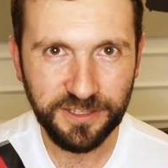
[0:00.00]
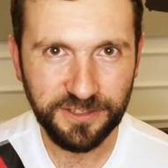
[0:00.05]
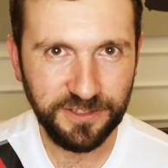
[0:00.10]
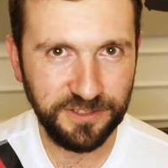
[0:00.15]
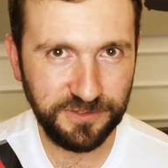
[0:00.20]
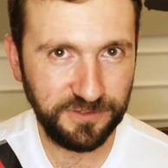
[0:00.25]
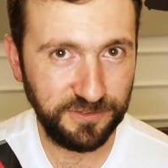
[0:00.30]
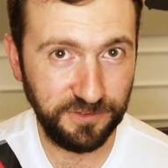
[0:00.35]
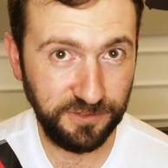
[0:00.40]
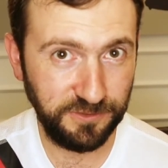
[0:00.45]

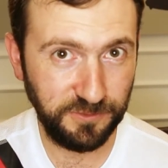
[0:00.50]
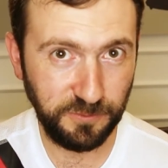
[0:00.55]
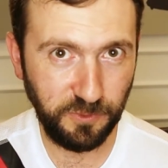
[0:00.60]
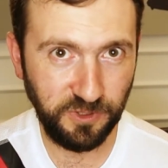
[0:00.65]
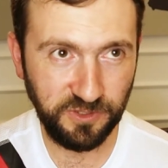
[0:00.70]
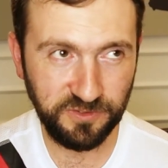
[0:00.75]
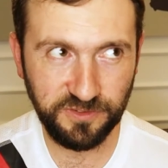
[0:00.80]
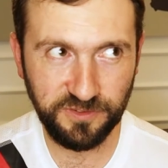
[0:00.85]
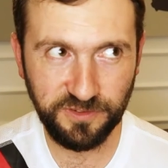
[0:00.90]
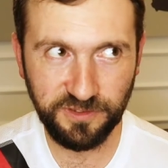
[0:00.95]
This
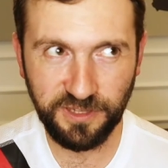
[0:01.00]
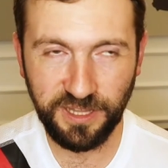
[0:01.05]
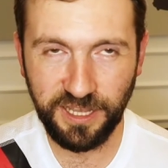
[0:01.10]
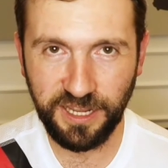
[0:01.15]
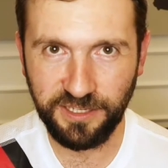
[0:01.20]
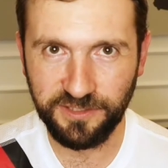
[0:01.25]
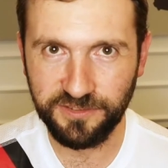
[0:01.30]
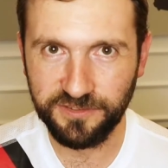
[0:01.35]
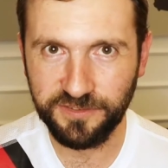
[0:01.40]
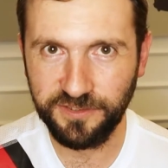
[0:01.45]
wasn't
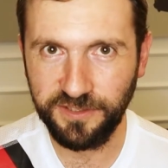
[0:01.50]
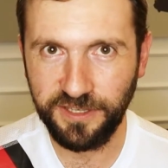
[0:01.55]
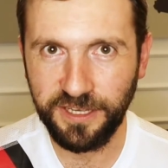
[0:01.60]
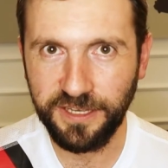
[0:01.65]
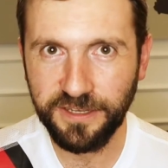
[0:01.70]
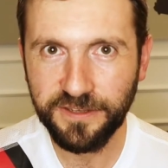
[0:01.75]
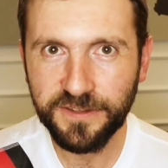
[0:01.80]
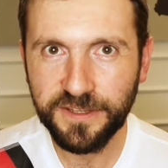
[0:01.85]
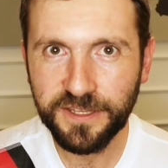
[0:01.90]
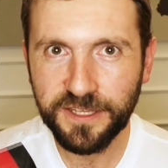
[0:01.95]
nice,
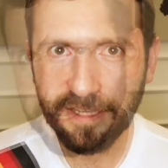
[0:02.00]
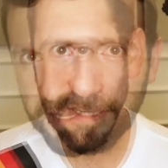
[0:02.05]
yeah?